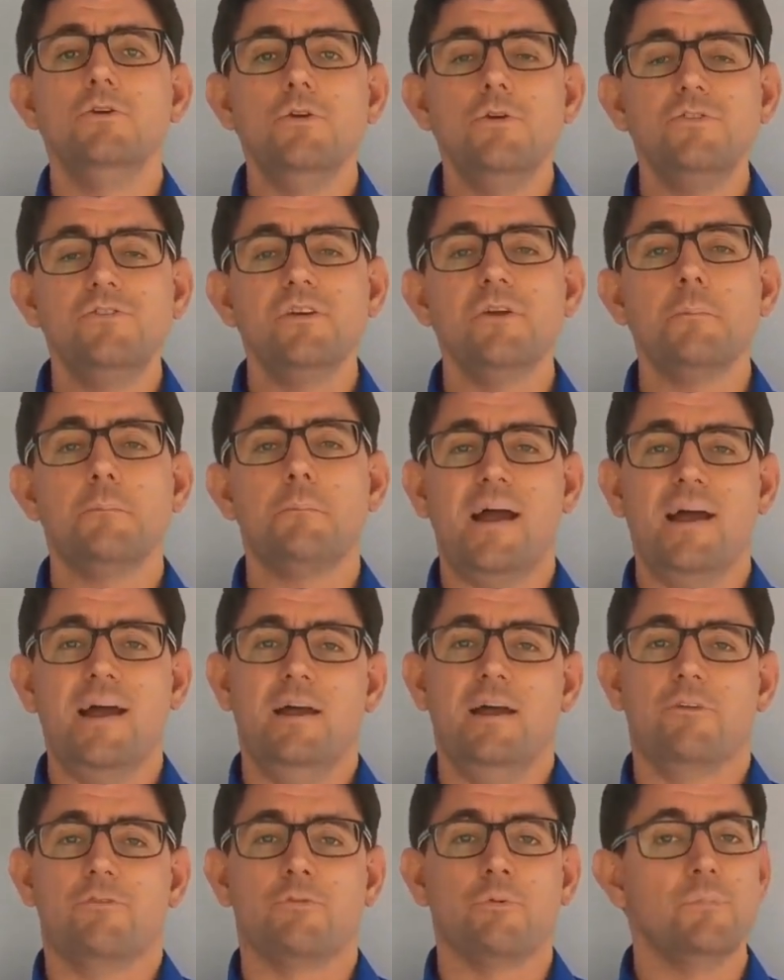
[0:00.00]
Using
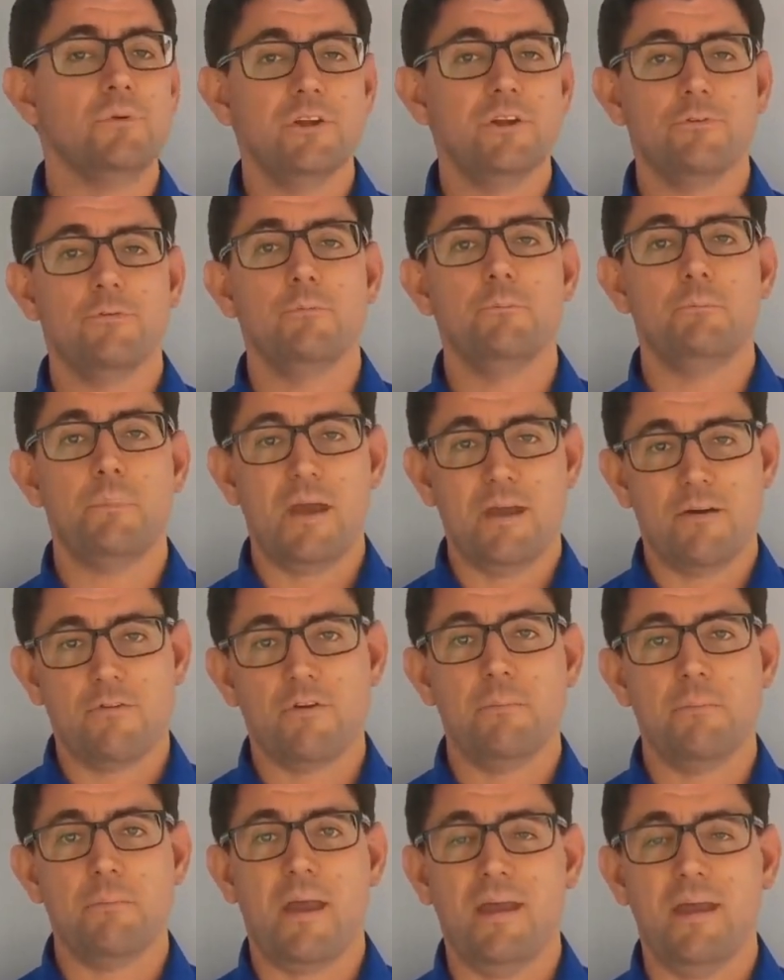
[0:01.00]
parts from different
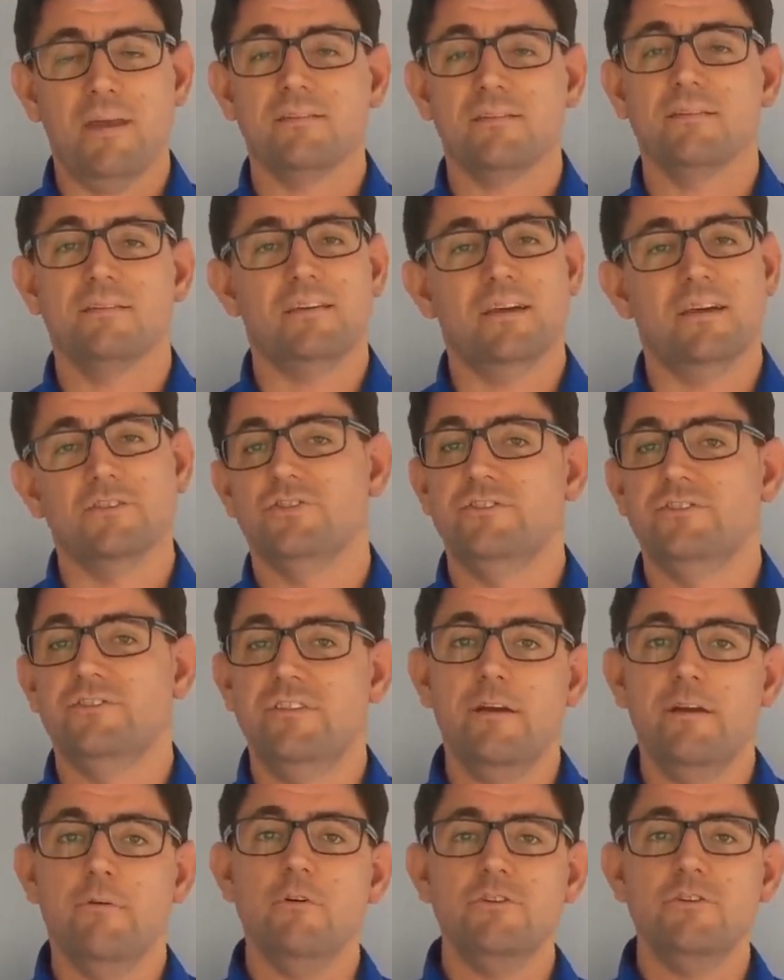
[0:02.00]
battery packs, such as
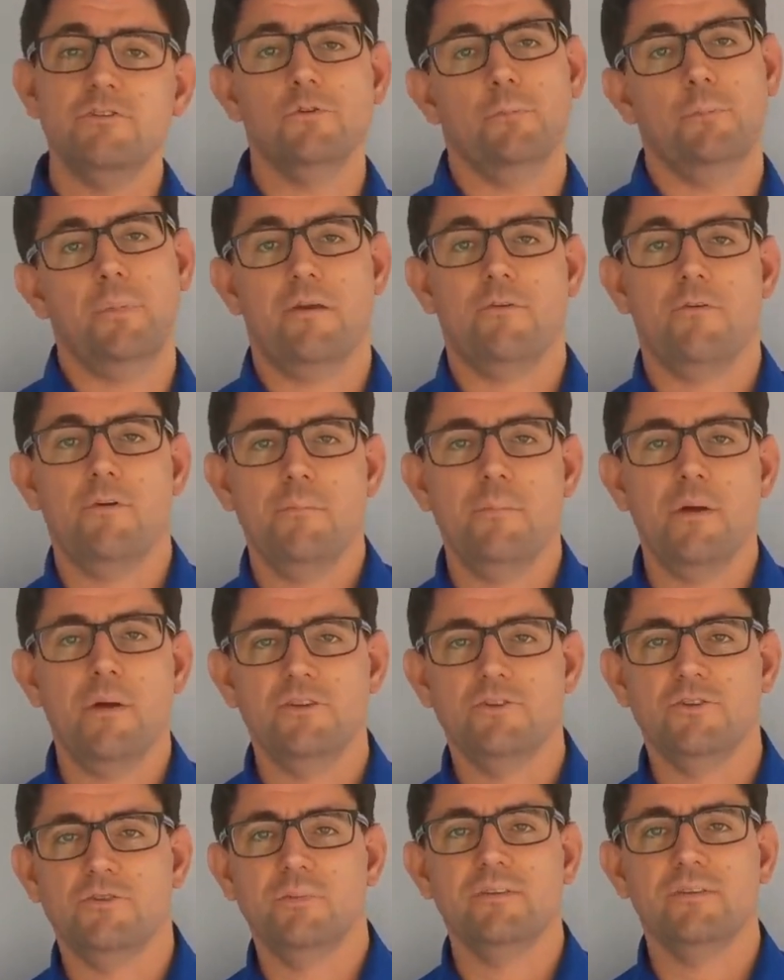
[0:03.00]
the original battery
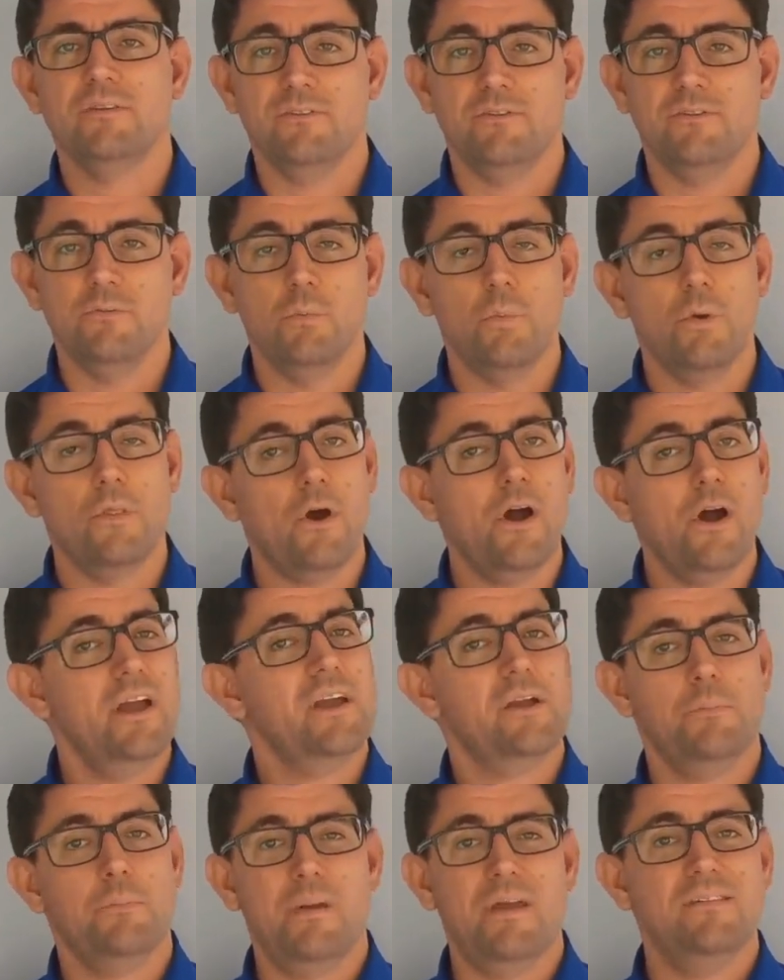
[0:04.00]
management system with
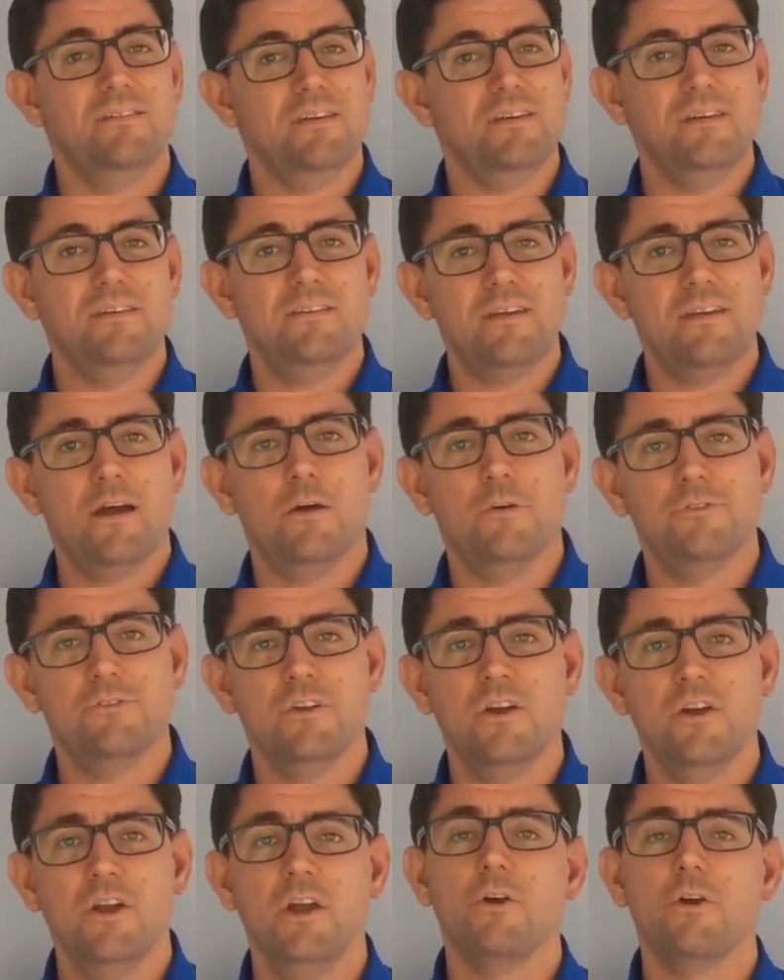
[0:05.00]
higher capacity
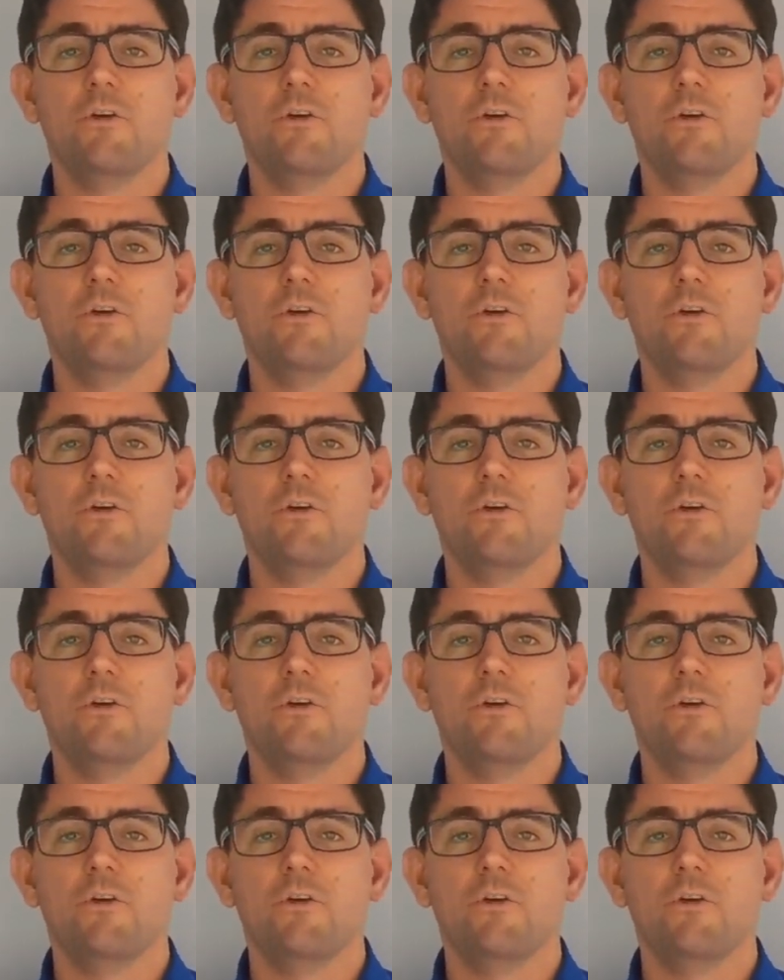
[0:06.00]
cells,